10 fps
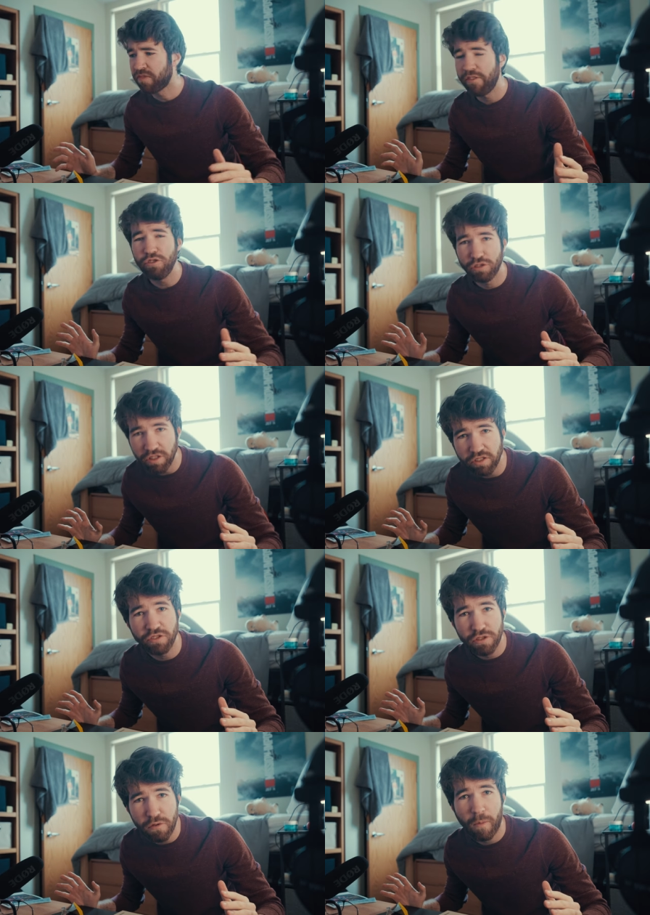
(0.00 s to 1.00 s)
Have you
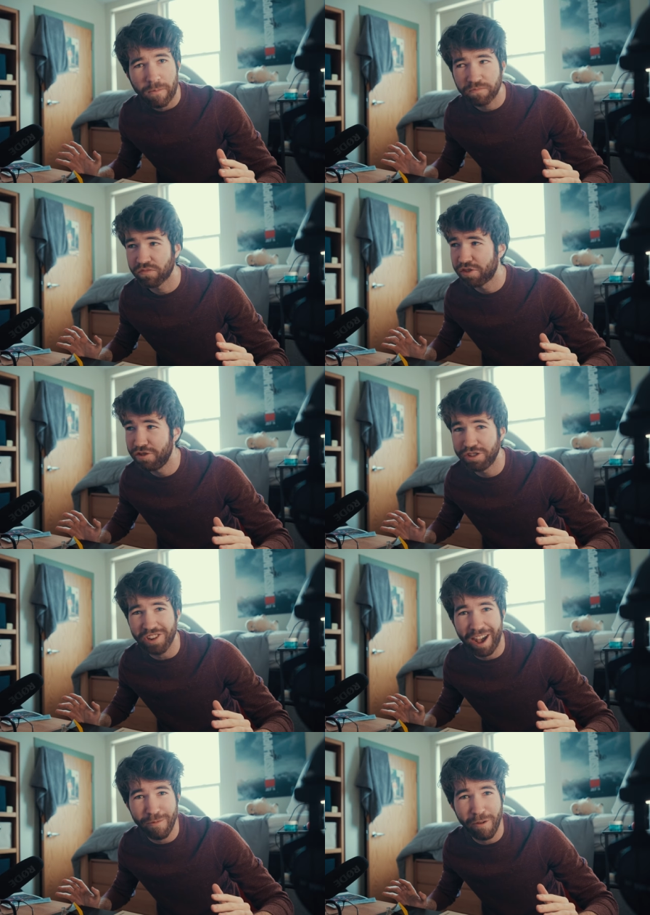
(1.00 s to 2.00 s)
listened to
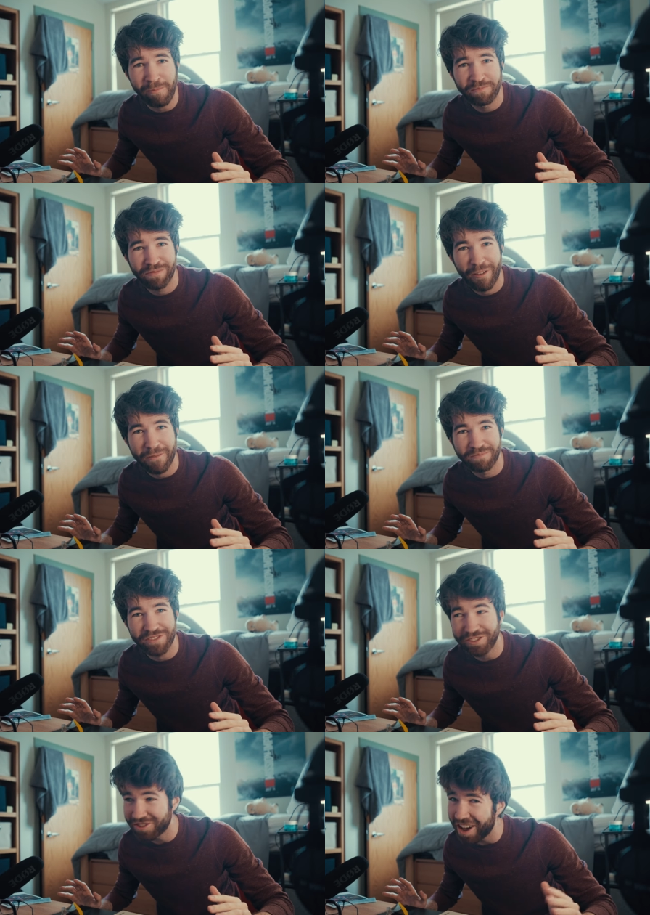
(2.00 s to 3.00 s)
this album?
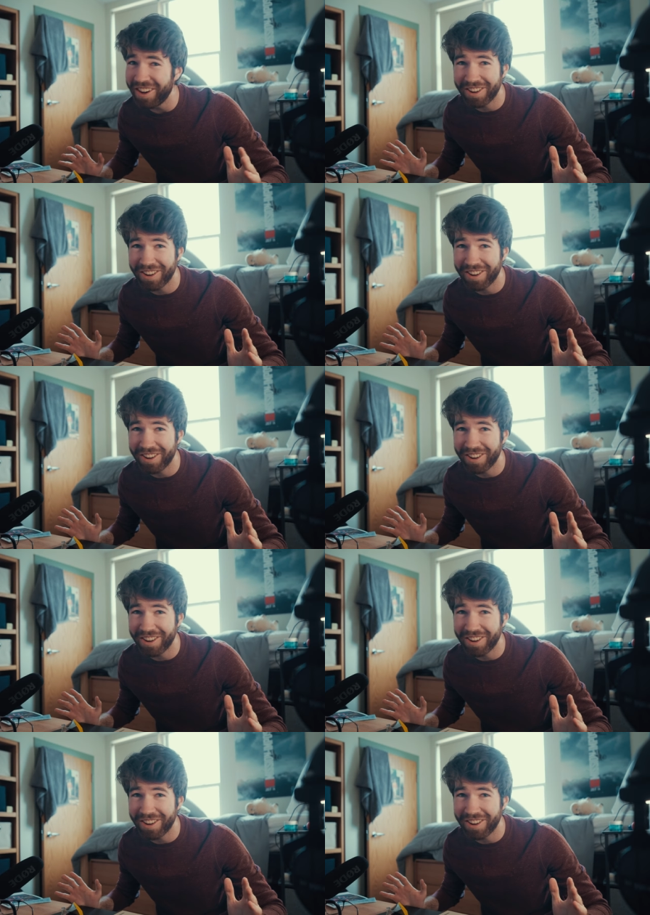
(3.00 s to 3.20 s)
It's kind